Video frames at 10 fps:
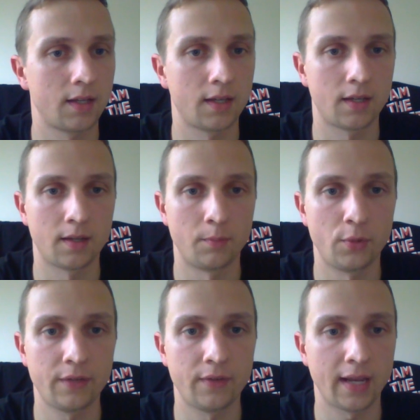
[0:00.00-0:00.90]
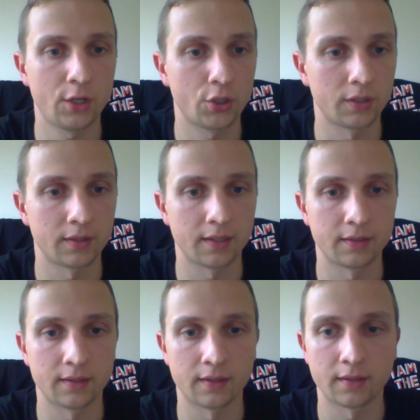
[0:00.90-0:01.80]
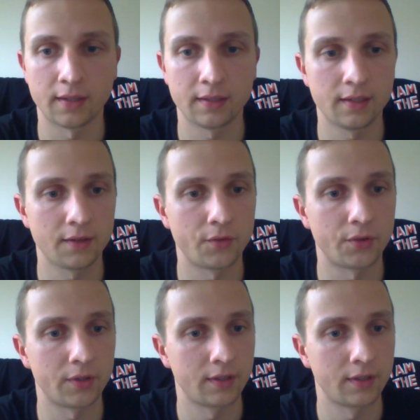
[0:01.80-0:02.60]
Abbreviation and any other